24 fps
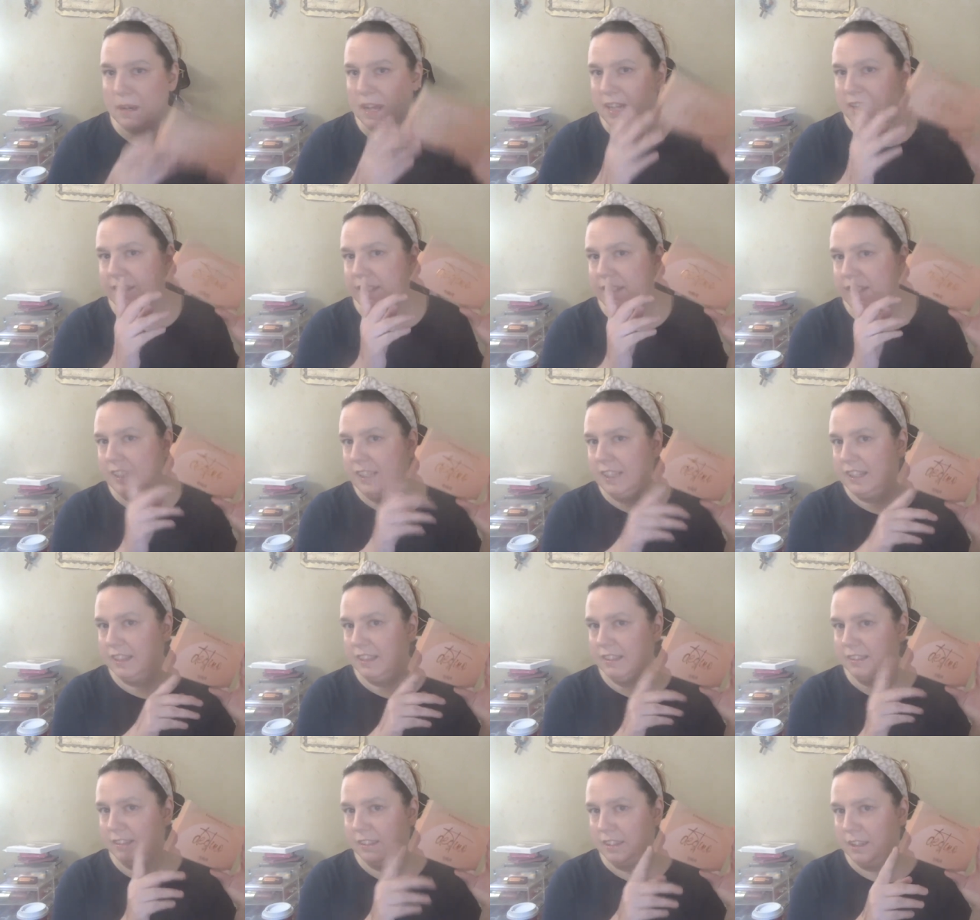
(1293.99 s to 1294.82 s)
I did get
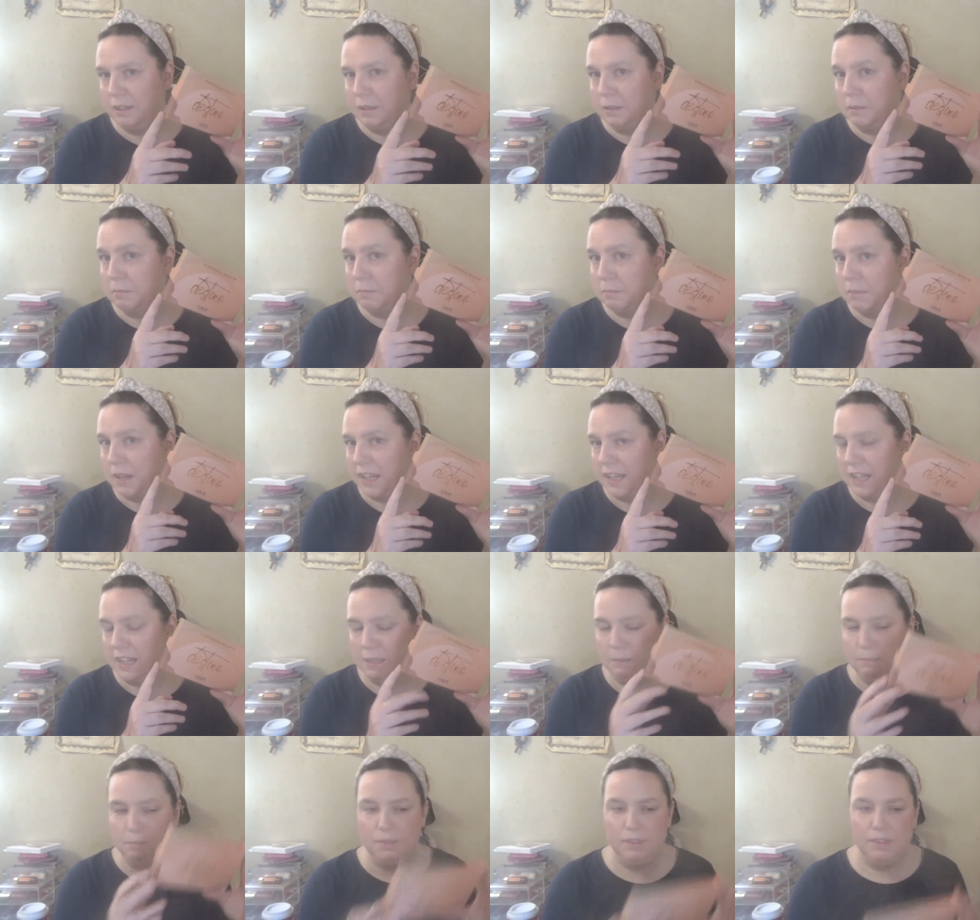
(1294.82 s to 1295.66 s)
this in my
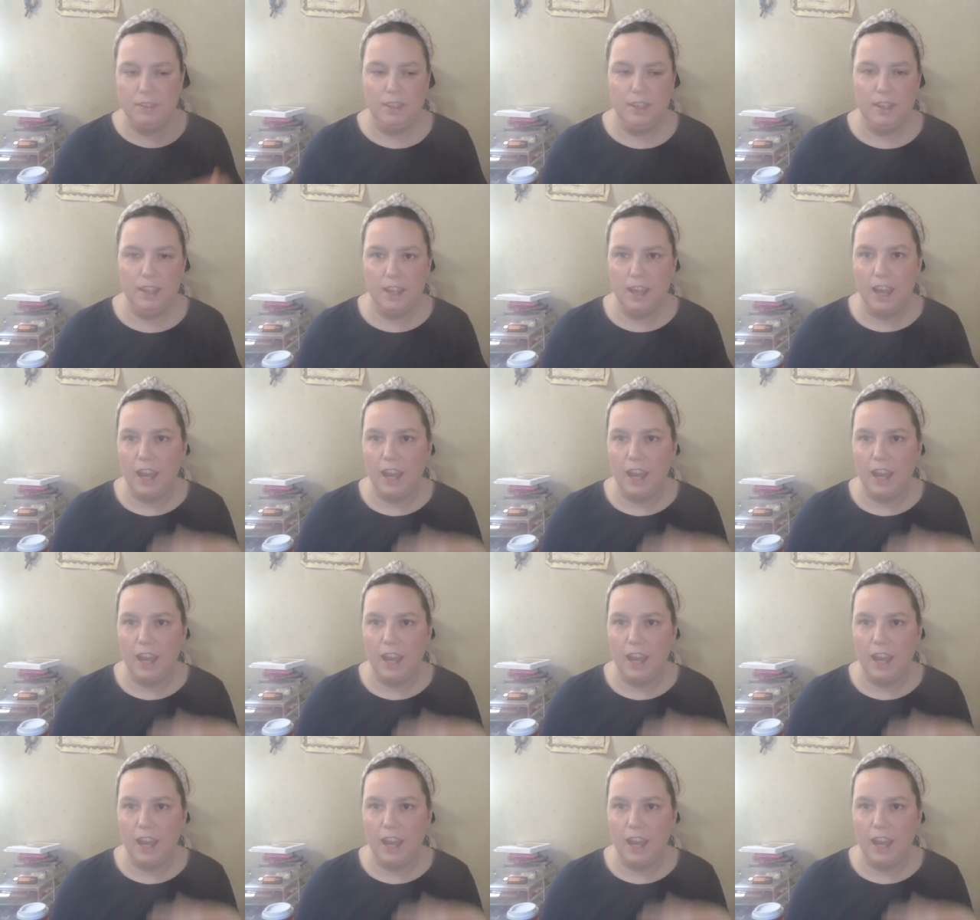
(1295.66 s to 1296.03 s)
Ipsy.